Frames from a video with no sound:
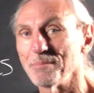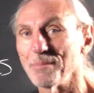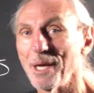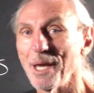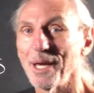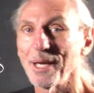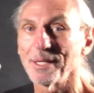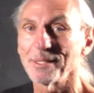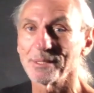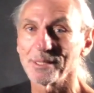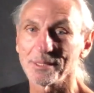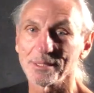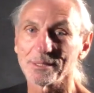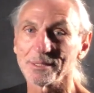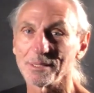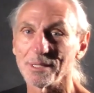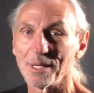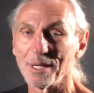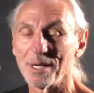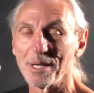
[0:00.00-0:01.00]

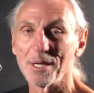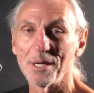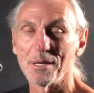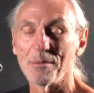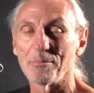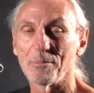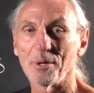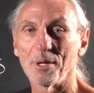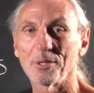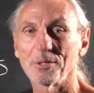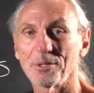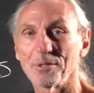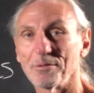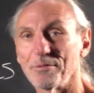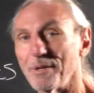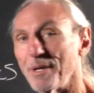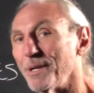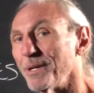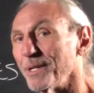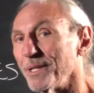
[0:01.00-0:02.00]
maxes, pressure
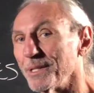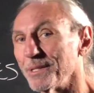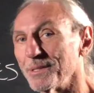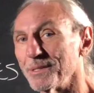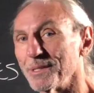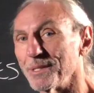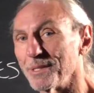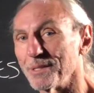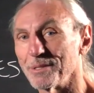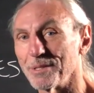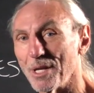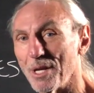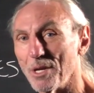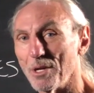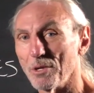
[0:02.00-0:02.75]
variances.